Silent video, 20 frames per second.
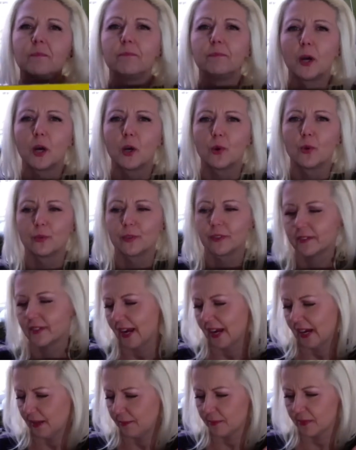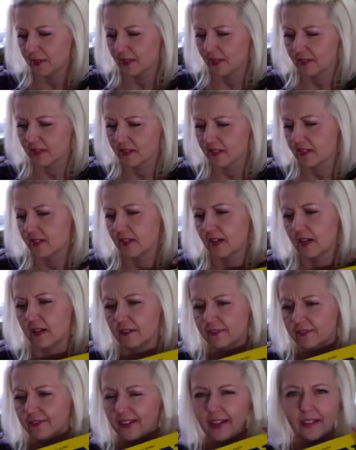bone names and stuff.
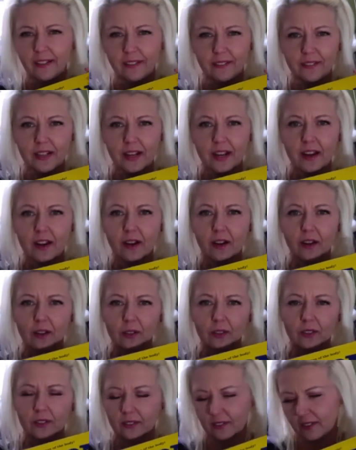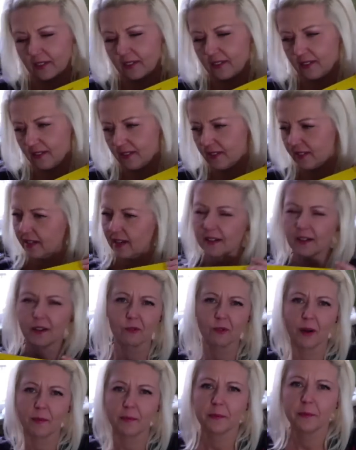I don't know. It's kind of
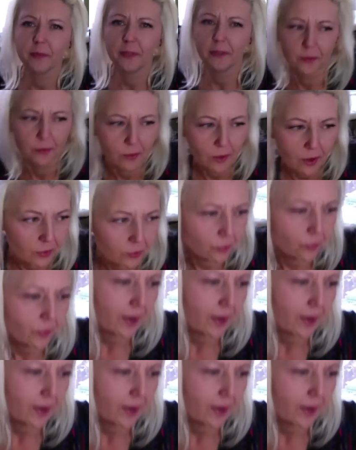rubbing me the wrong